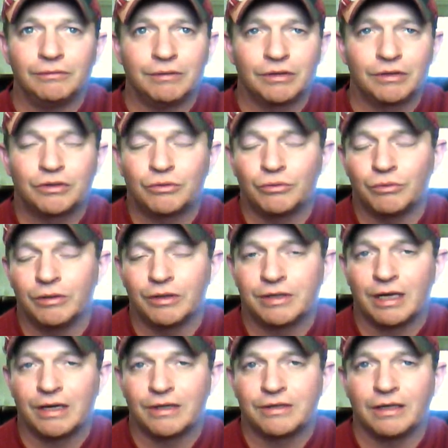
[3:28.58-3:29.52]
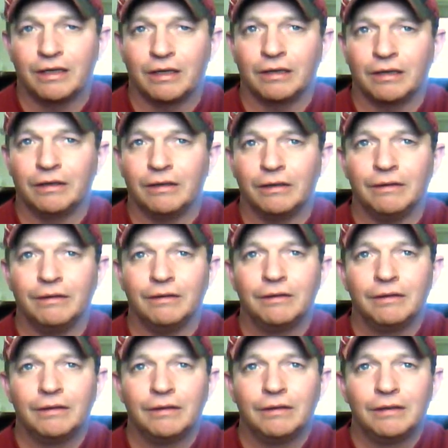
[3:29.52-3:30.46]
just too disgusting
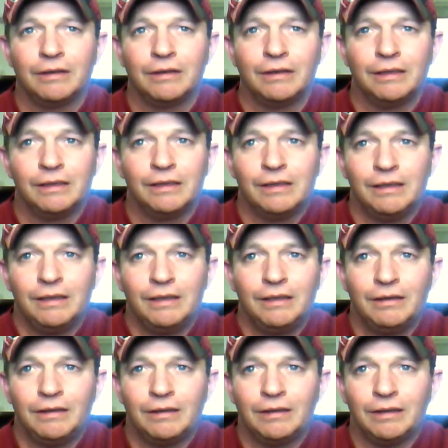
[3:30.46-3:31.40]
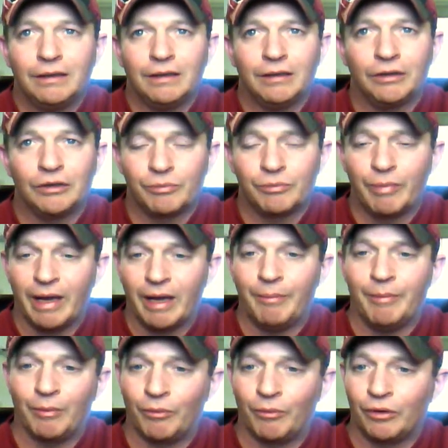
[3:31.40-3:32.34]
and and just
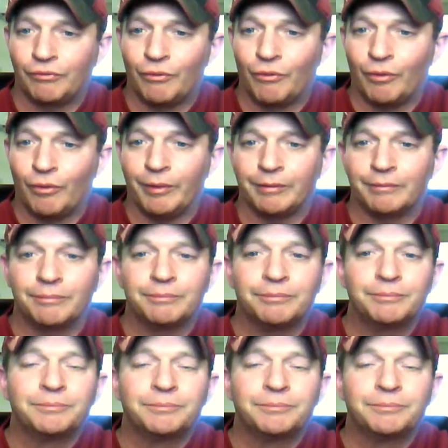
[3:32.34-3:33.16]
bad memories forming.